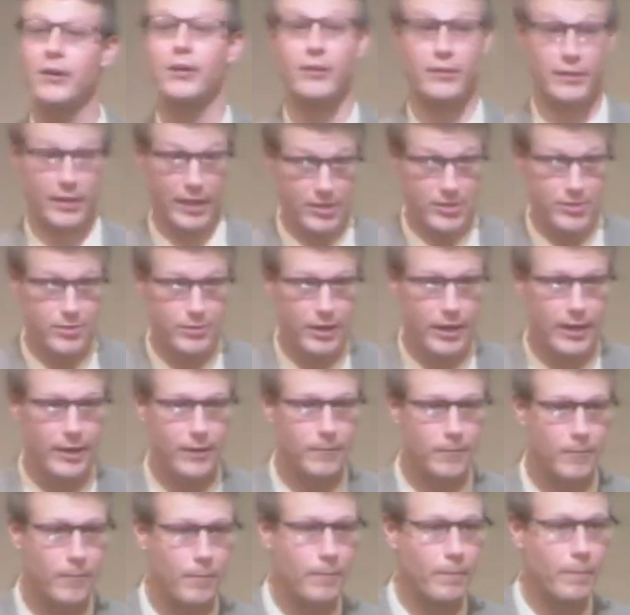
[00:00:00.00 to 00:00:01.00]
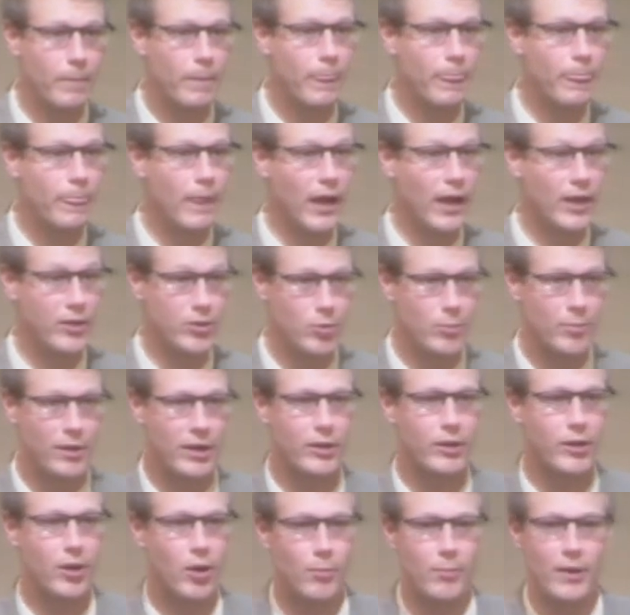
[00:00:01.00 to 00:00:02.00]
That's right. And you better
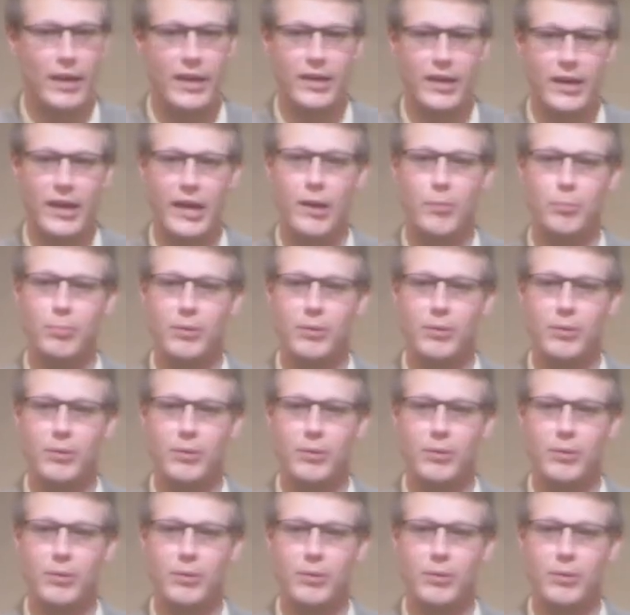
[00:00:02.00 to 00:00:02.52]
go make it happen.